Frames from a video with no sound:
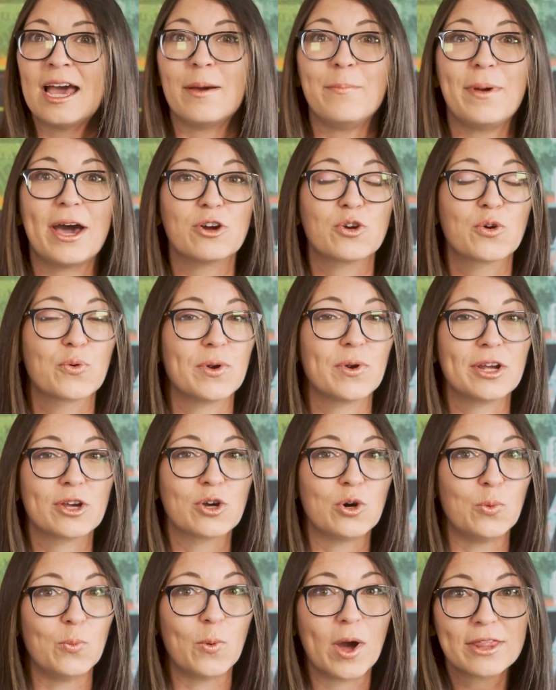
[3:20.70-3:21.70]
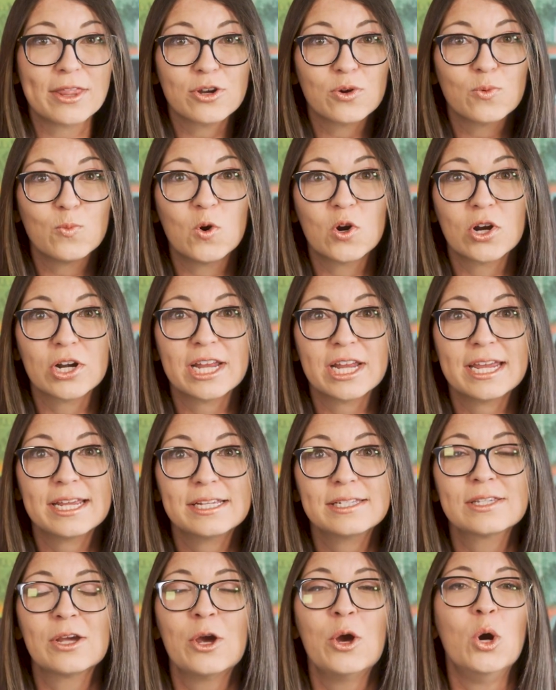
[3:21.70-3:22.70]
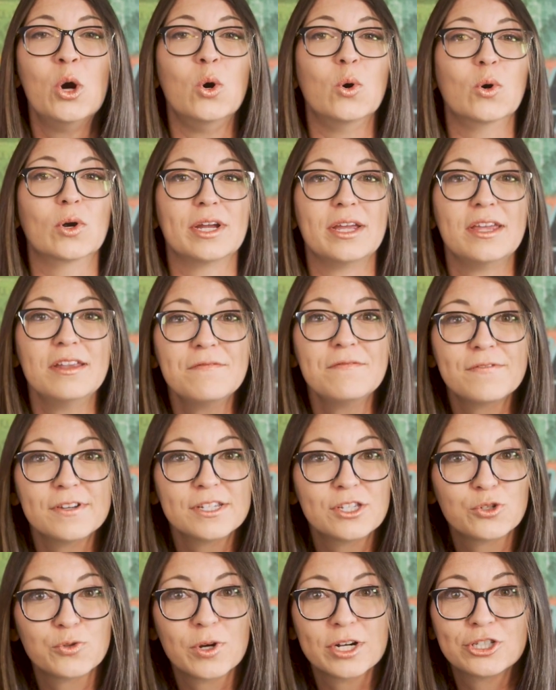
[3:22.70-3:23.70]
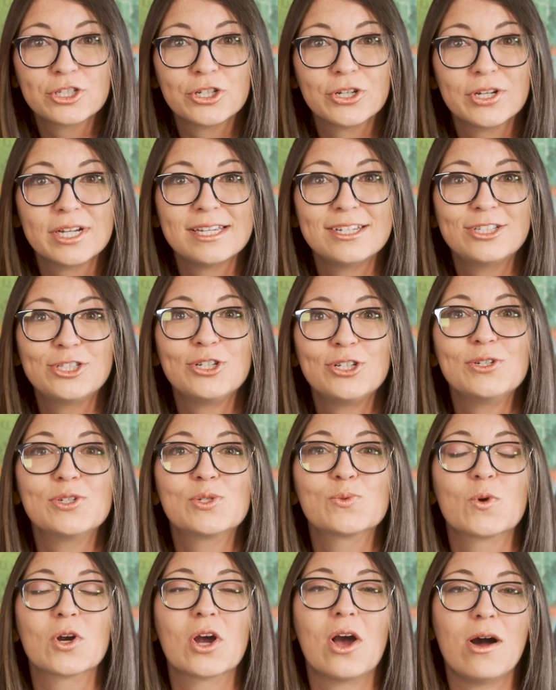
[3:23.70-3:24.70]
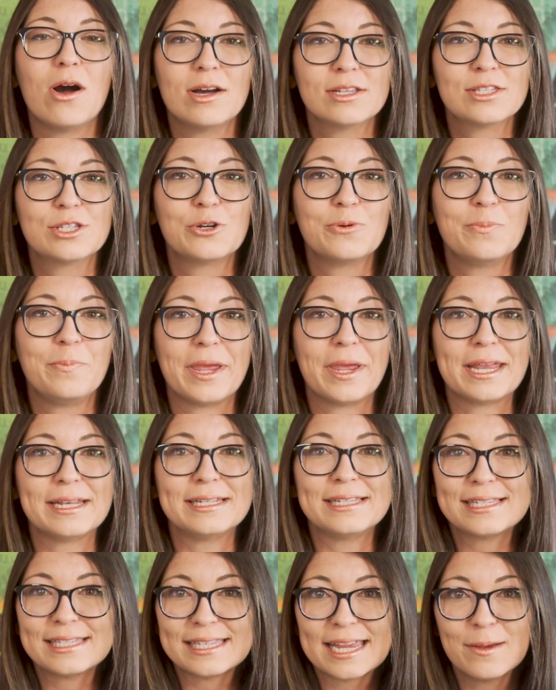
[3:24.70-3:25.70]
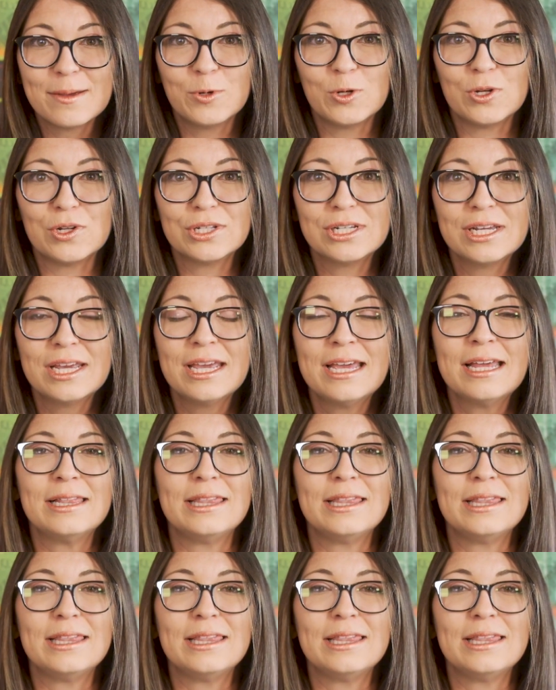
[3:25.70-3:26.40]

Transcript: about critical weather warnings or infrastructure issues were also being disabled,